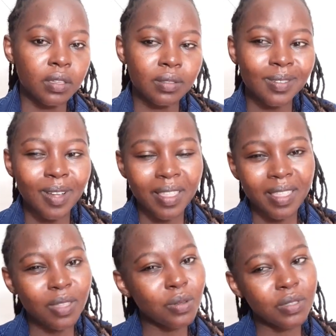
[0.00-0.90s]
So
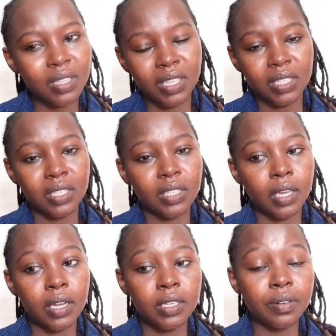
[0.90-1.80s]
those things.
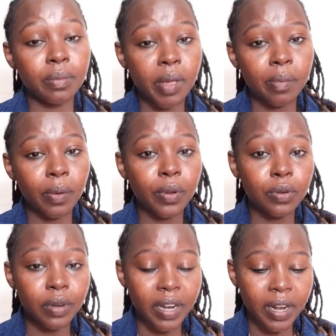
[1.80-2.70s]
And remember, when
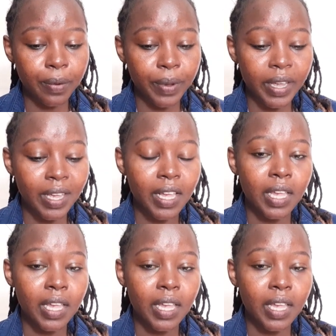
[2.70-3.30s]
you run away,